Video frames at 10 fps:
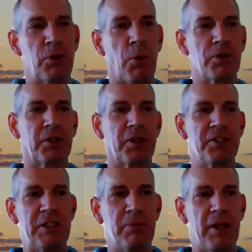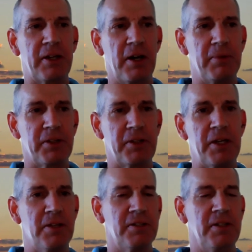tourists are going to see when they come to the
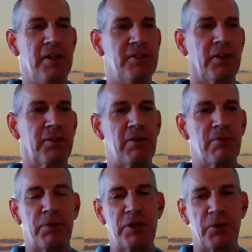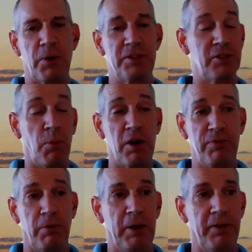Keys, and it's a great resource. It's a
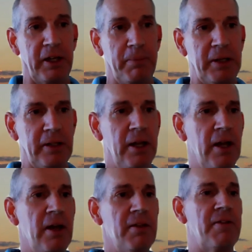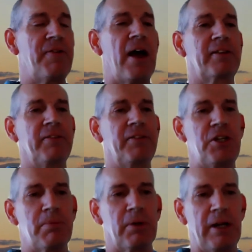wonderful building. I mean, the fact that
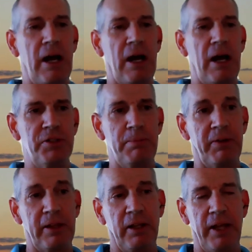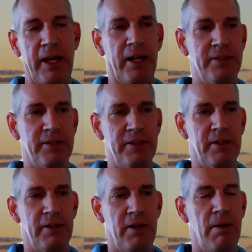the chamber now owns the building and the land is
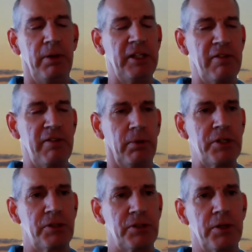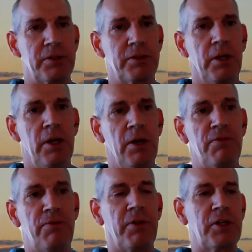an unbelievable resource
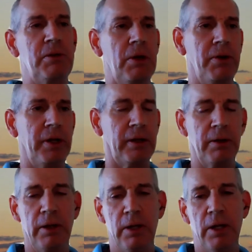for the community.